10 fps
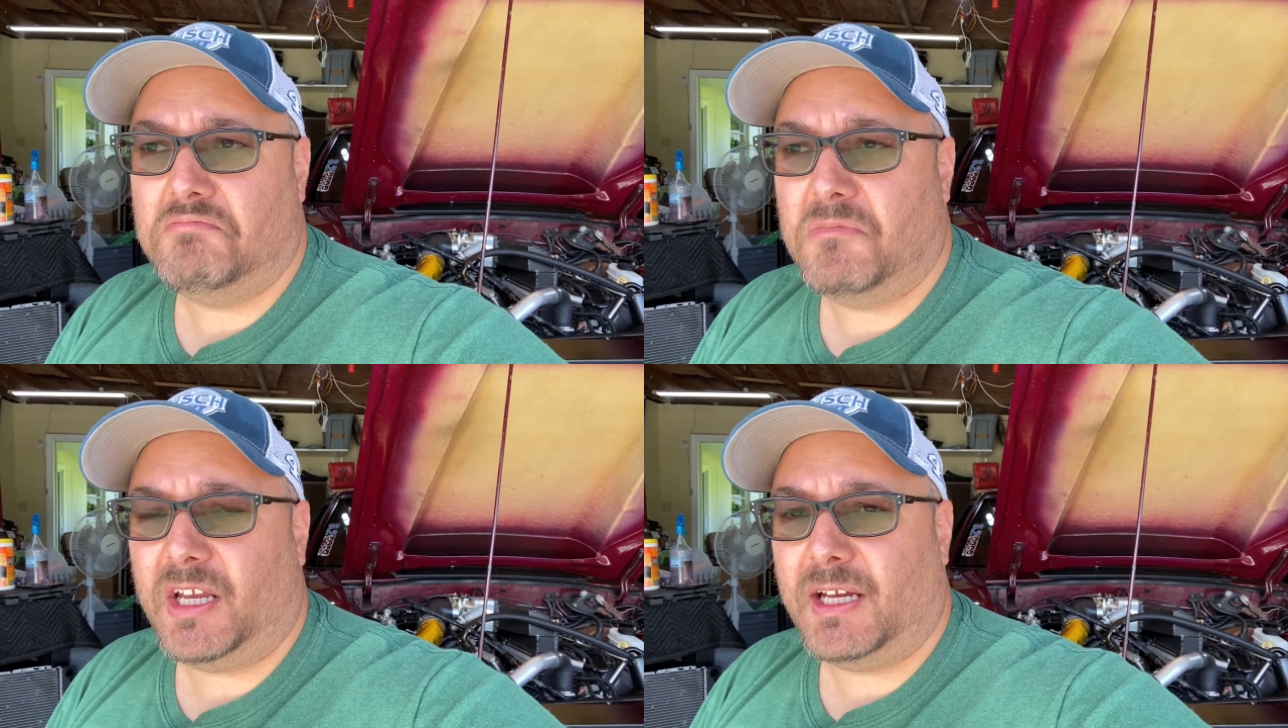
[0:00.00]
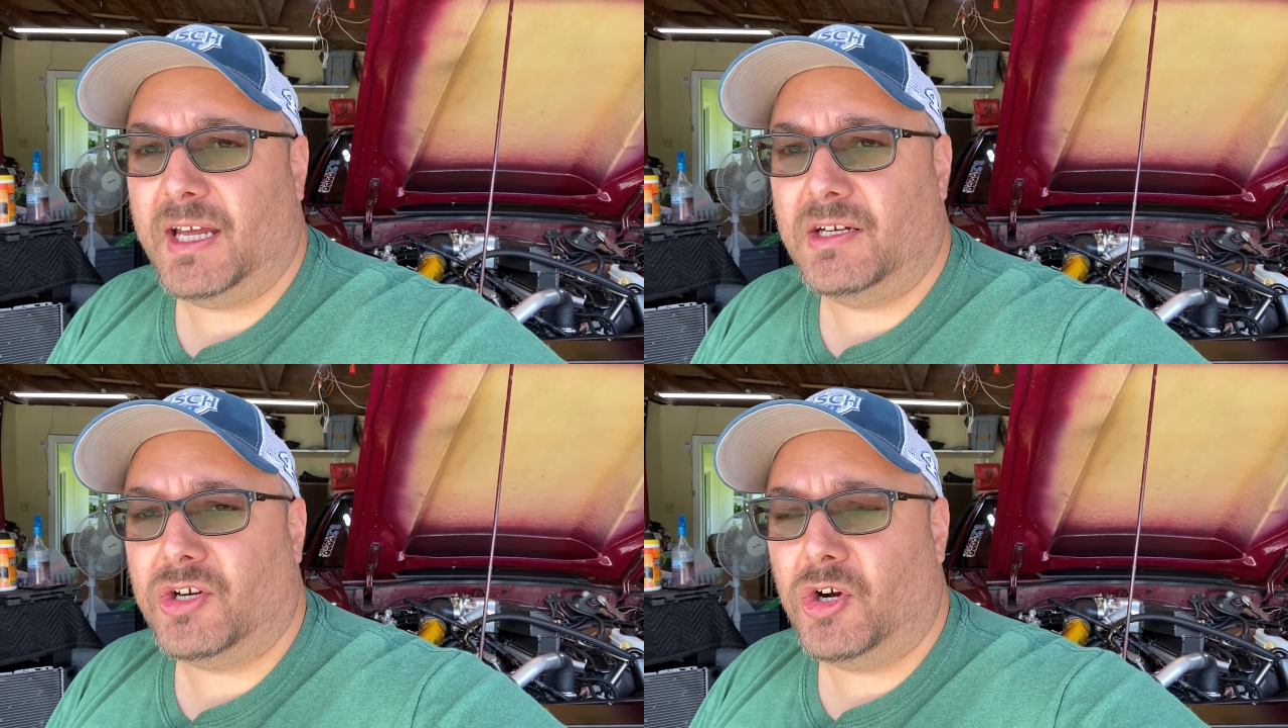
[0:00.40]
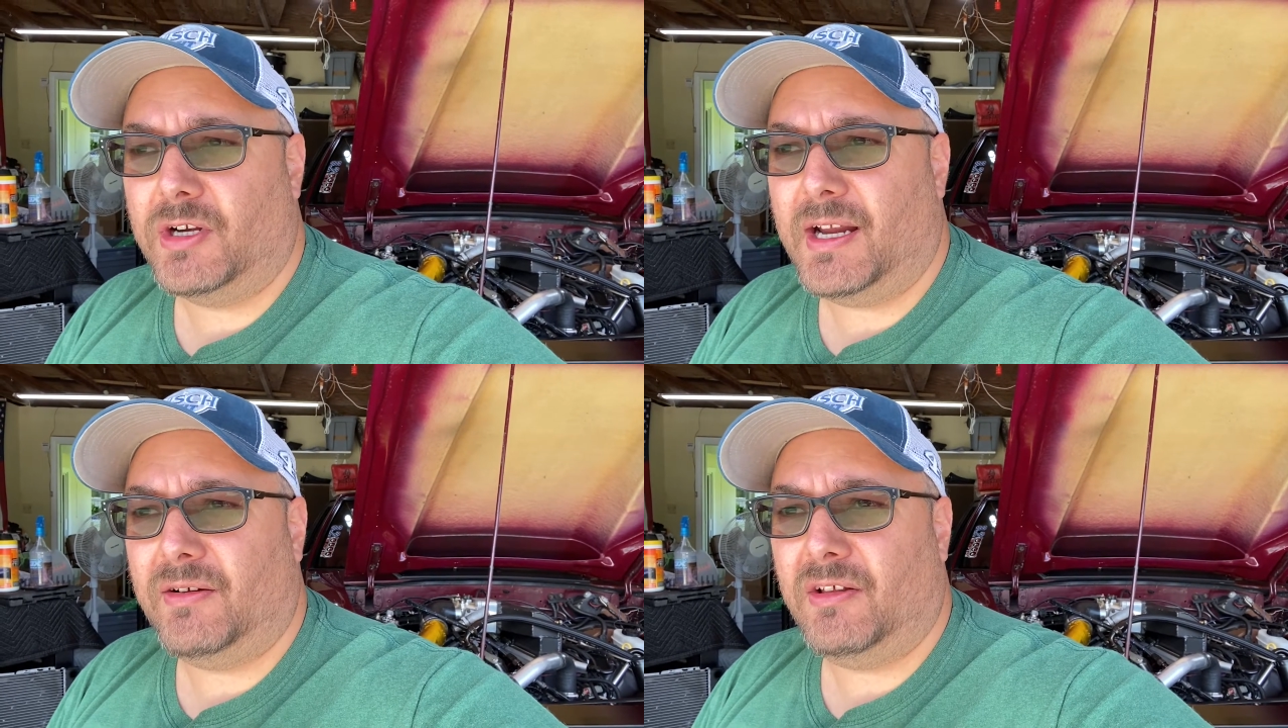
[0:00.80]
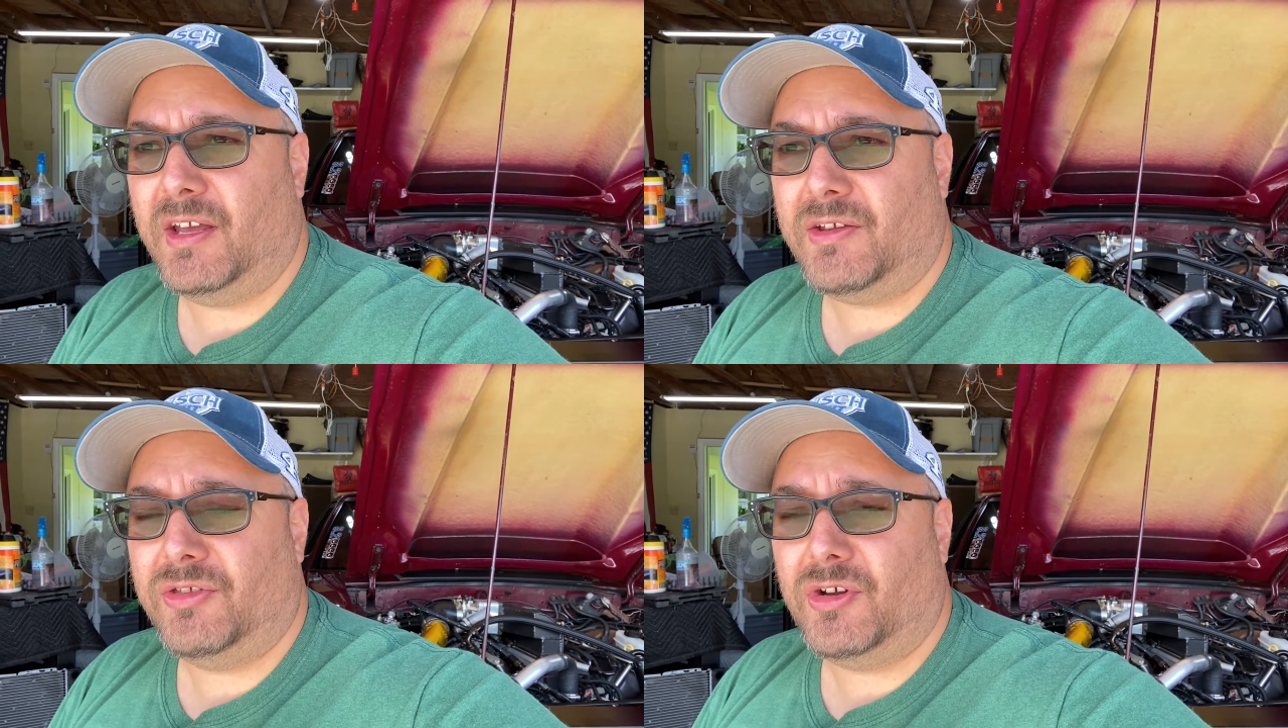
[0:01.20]
it turned down to
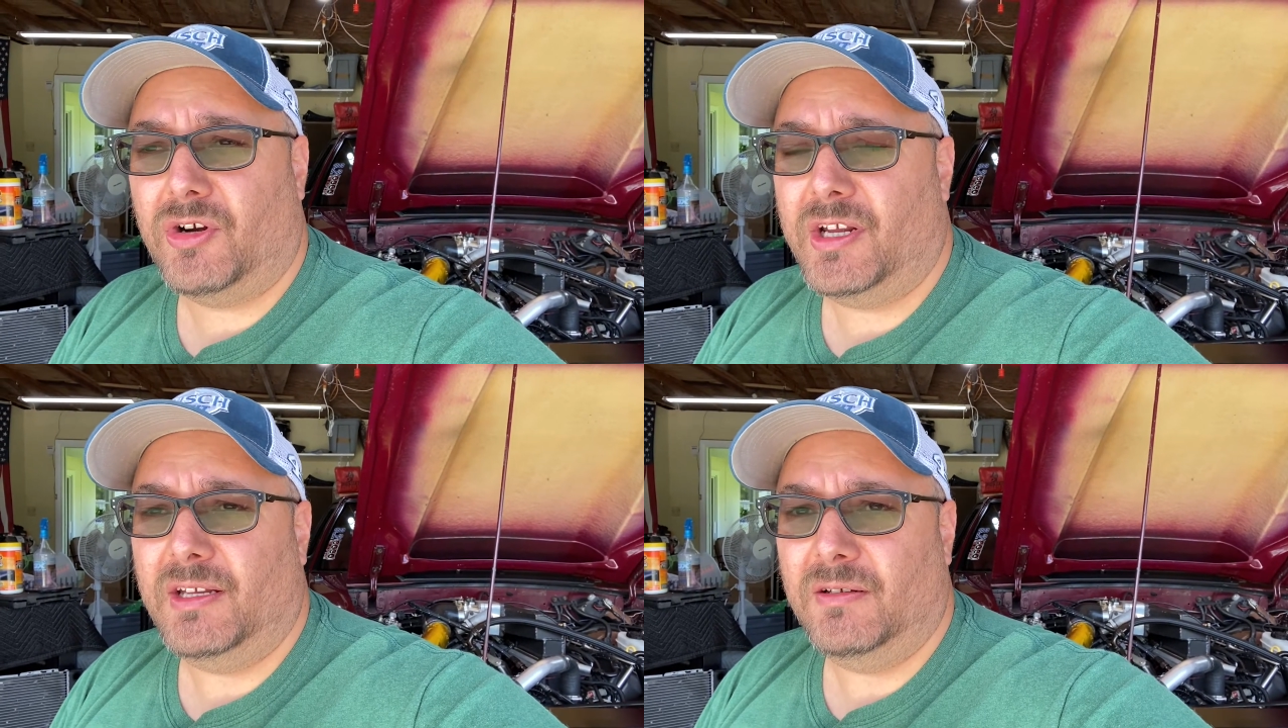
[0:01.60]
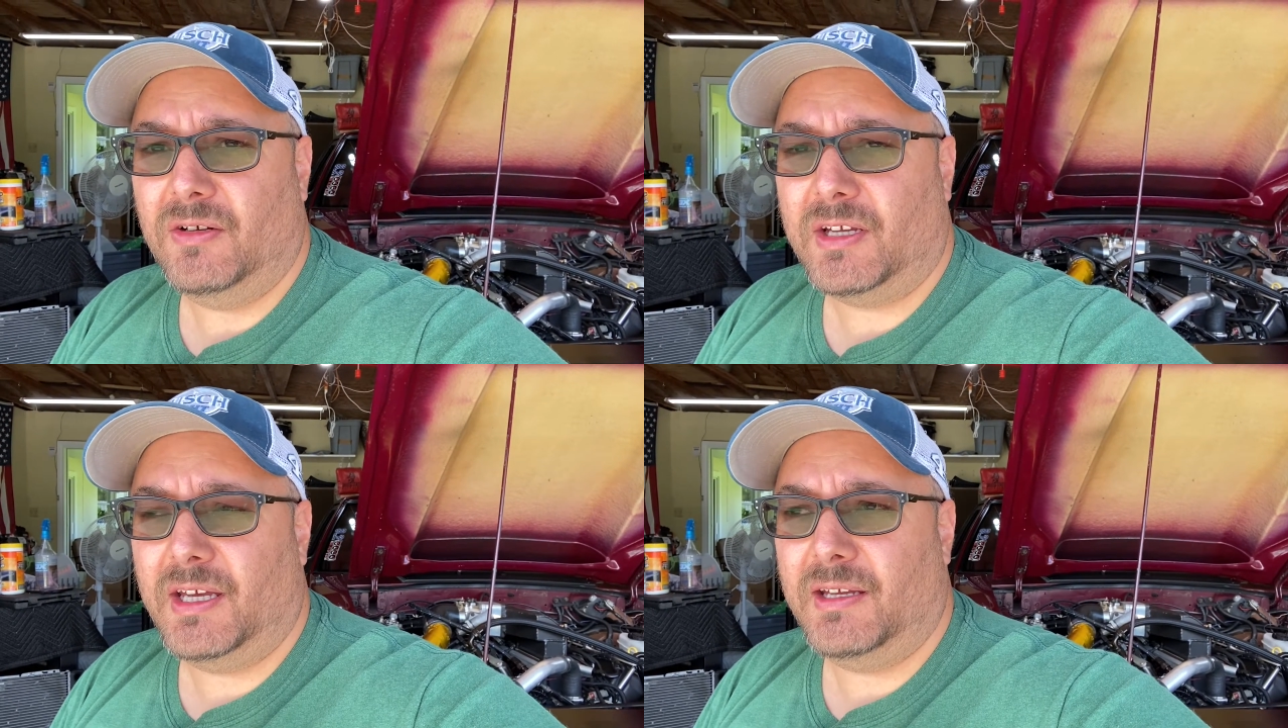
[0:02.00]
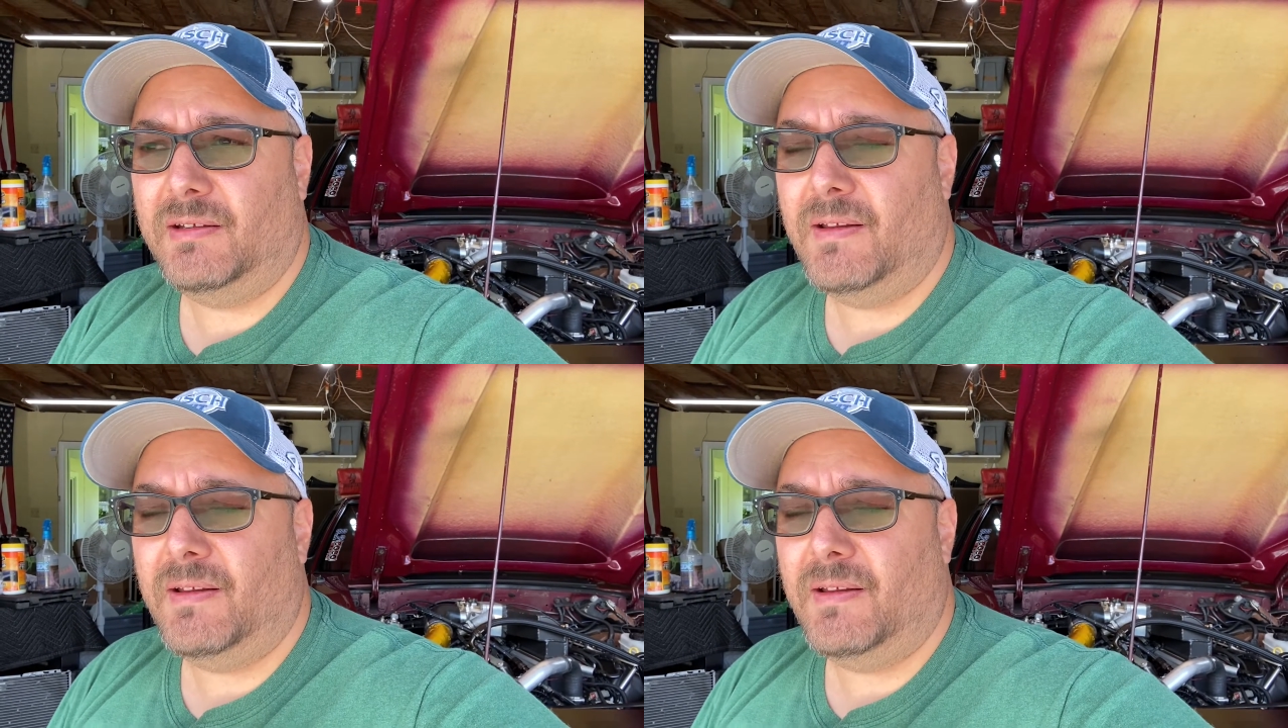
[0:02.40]
like 30. Okay,